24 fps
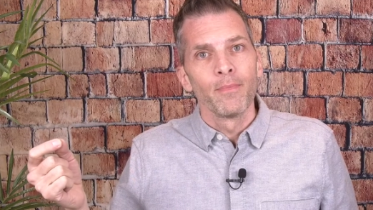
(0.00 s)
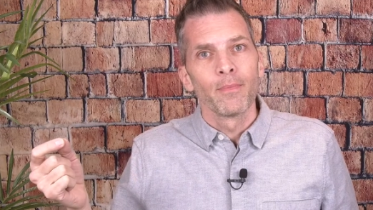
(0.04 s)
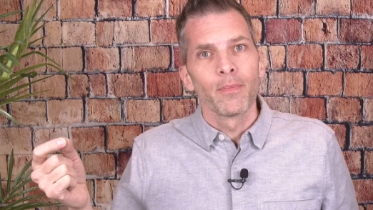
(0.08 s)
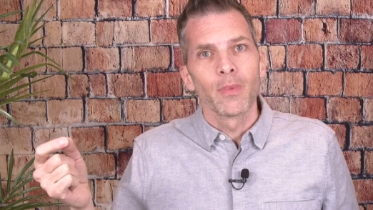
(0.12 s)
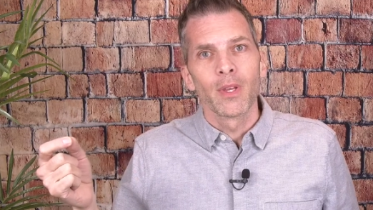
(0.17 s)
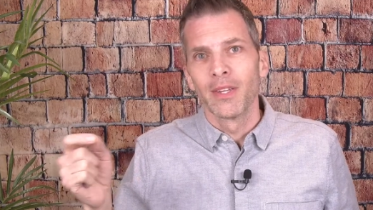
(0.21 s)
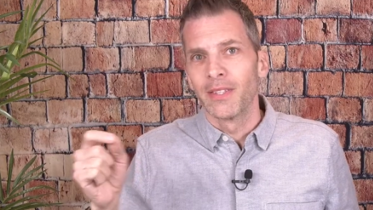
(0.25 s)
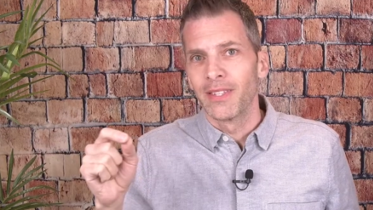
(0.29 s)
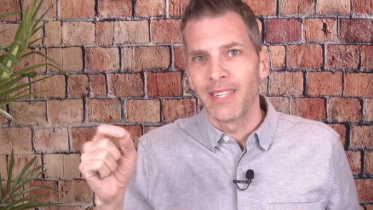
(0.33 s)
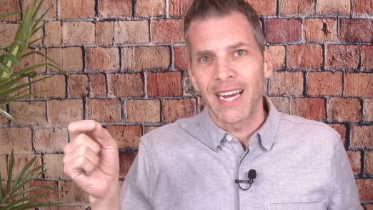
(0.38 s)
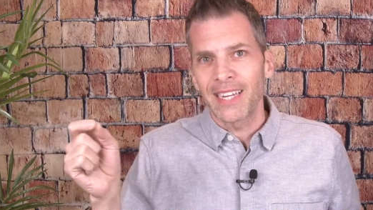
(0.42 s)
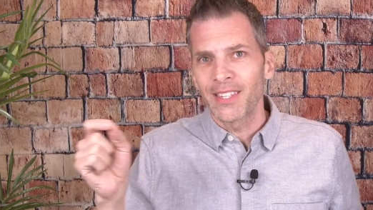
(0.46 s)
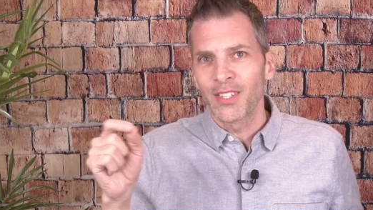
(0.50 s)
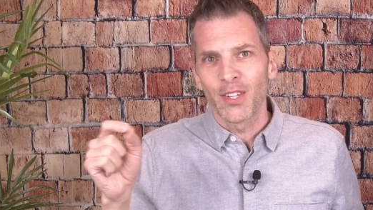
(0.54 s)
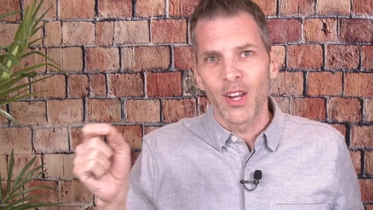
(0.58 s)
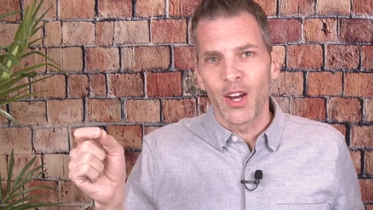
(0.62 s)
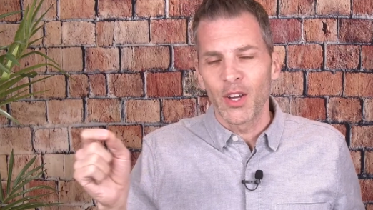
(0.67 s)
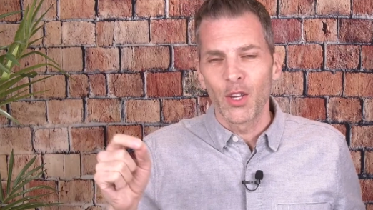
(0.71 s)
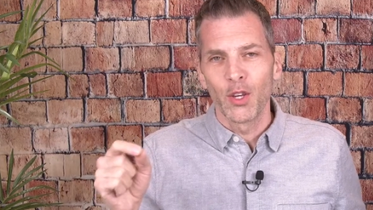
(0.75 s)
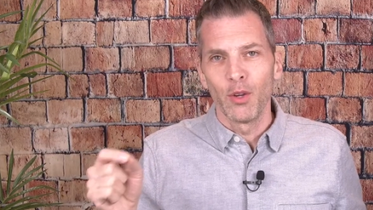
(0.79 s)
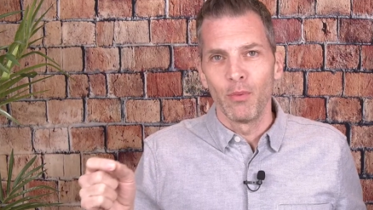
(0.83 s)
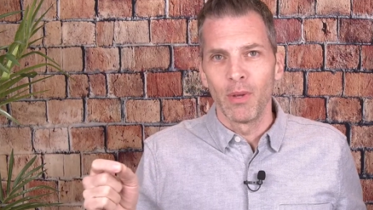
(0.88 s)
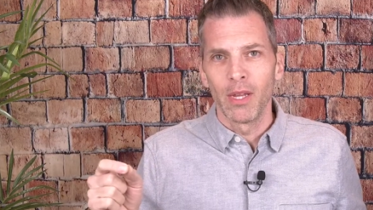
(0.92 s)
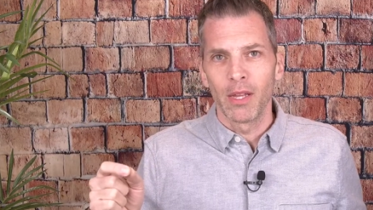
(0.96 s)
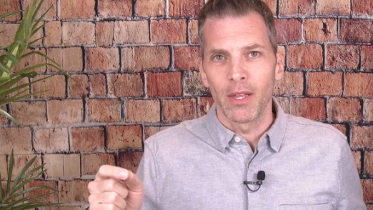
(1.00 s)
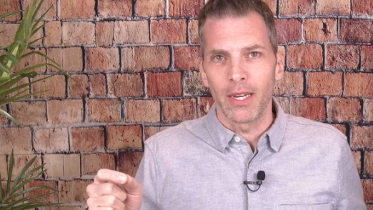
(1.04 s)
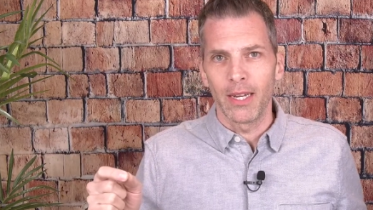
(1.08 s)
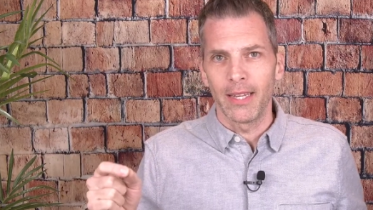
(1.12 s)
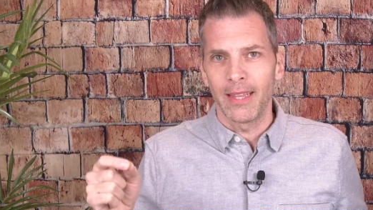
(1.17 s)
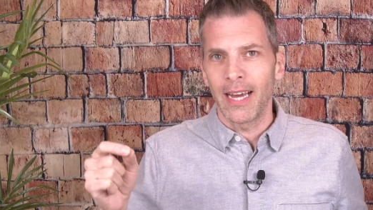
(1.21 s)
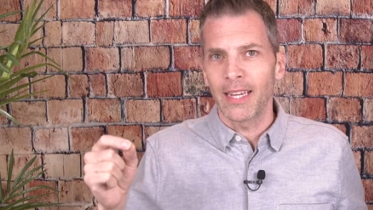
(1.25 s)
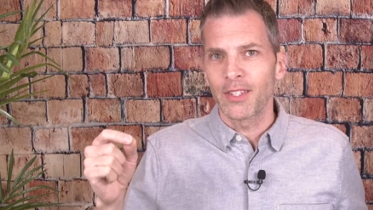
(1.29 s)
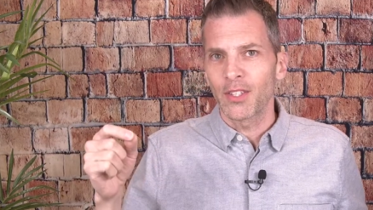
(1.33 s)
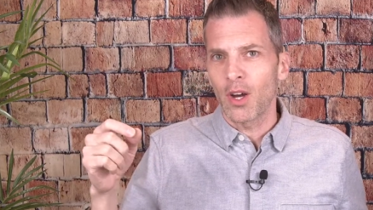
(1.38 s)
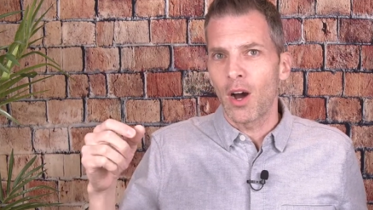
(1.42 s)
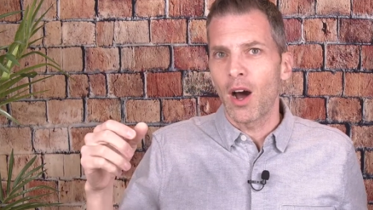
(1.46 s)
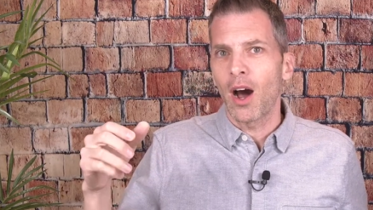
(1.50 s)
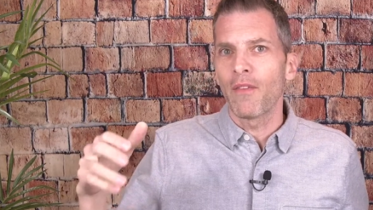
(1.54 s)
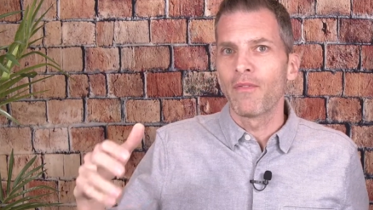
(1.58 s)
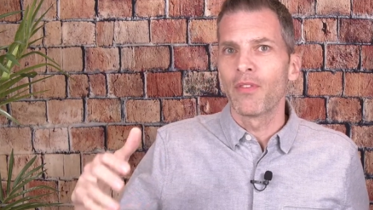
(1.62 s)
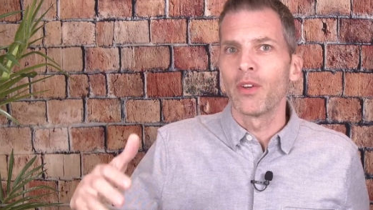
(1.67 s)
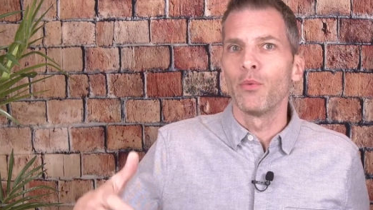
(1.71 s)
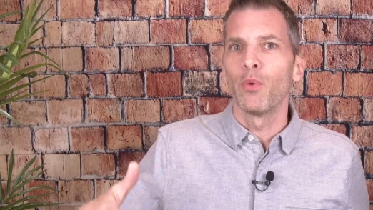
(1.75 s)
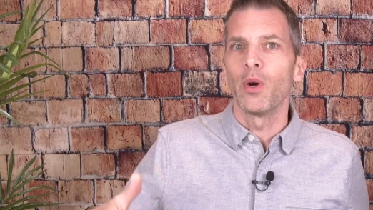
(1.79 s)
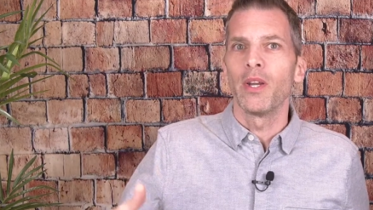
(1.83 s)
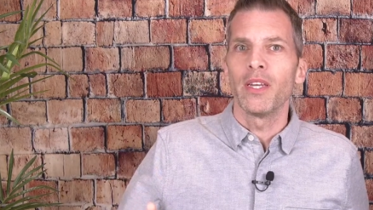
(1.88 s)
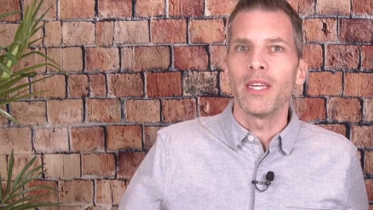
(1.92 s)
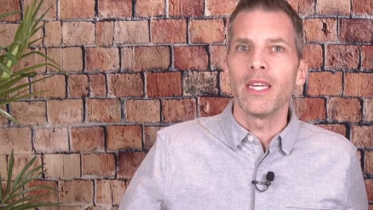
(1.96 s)
Because that's not humility. That's
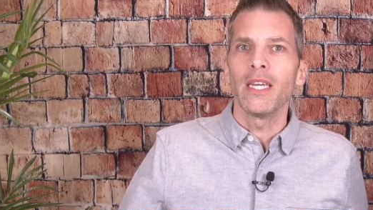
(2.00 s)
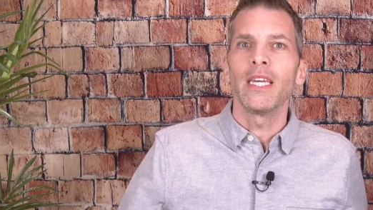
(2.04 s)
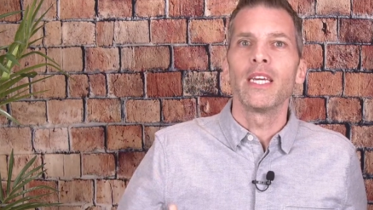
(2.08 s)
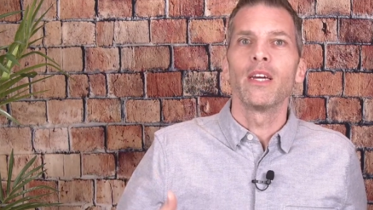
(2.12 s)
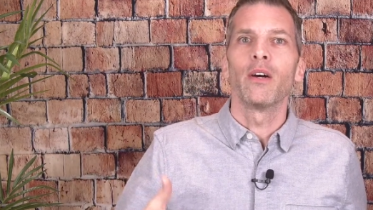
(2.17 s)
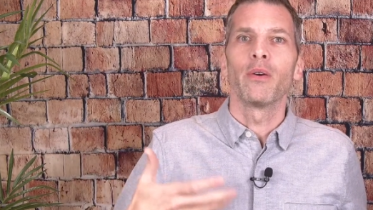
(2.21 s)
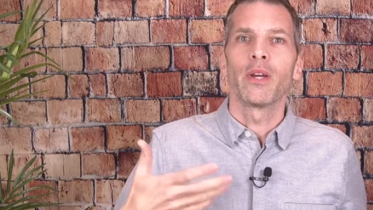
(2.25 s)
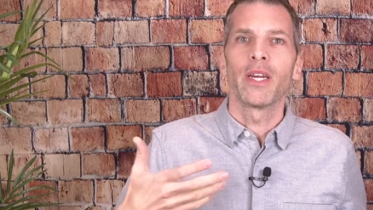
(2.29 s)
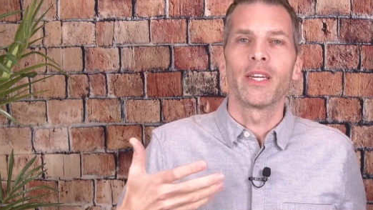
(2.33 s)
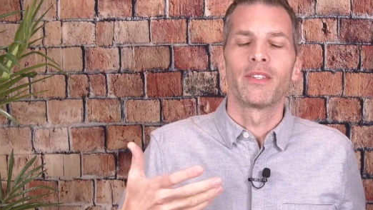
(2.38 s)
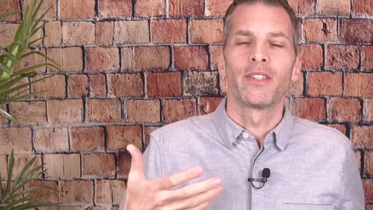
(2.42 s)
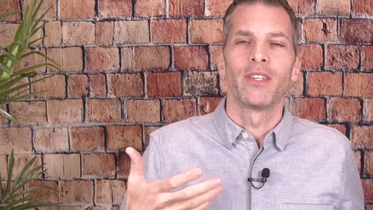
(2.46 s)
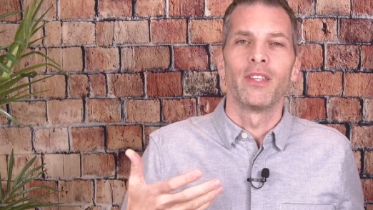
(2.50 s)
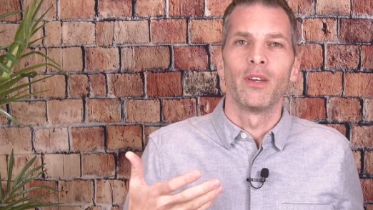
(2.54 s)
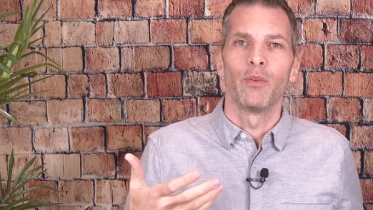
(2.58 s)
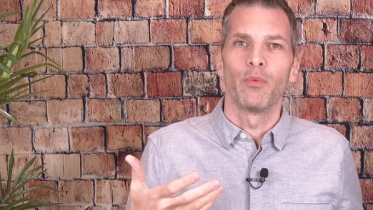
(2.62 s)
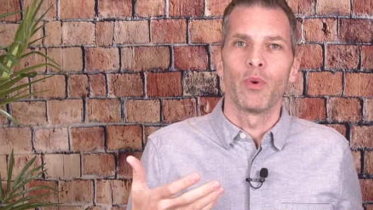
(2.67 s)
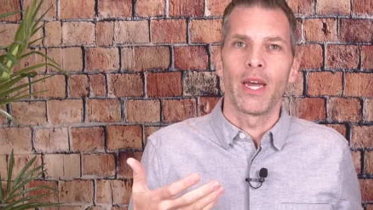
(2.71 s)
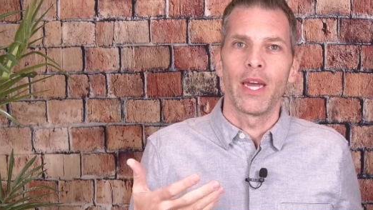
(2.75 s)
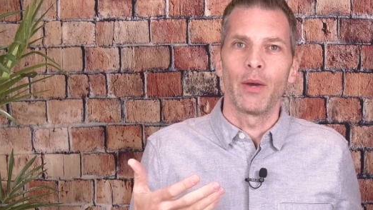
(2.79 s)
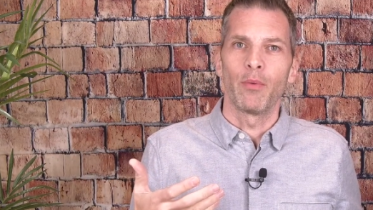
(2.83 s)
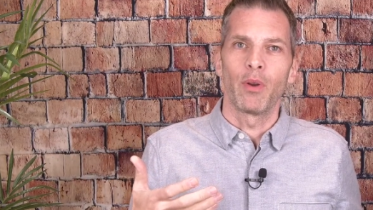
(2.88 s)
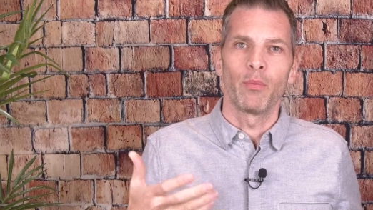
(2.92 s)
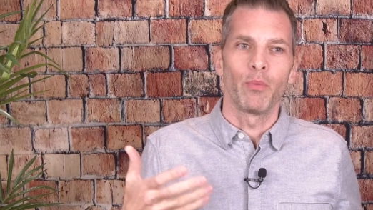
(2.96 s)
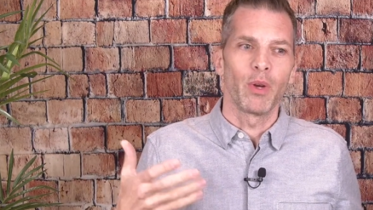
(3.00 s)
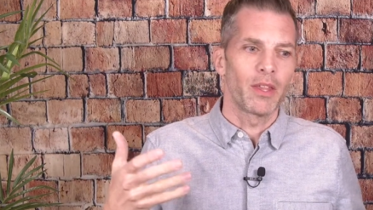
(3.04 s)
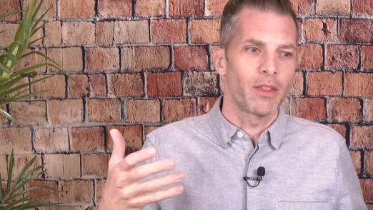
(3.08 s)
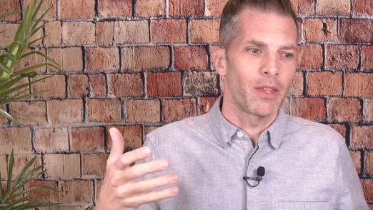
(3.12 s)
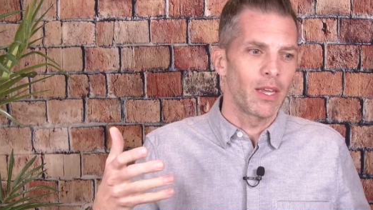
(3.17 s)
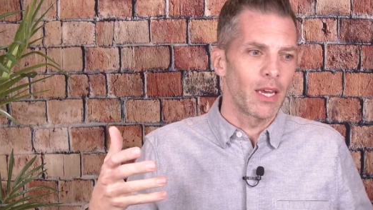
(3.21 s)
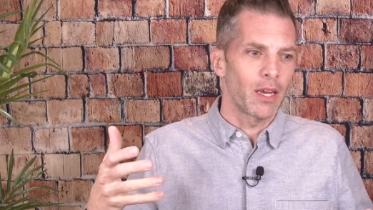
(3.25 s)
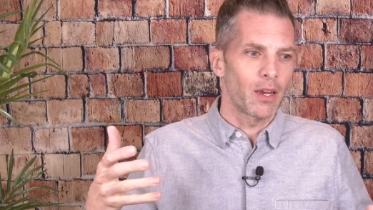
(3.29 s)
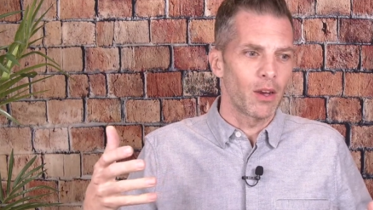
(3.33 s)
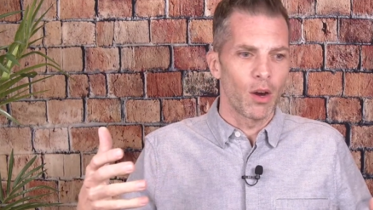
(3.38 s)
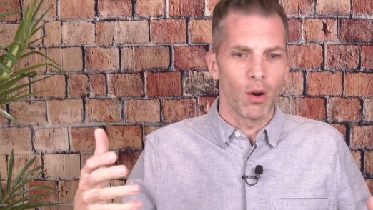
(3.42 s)
often when ego gets in the way, when we think,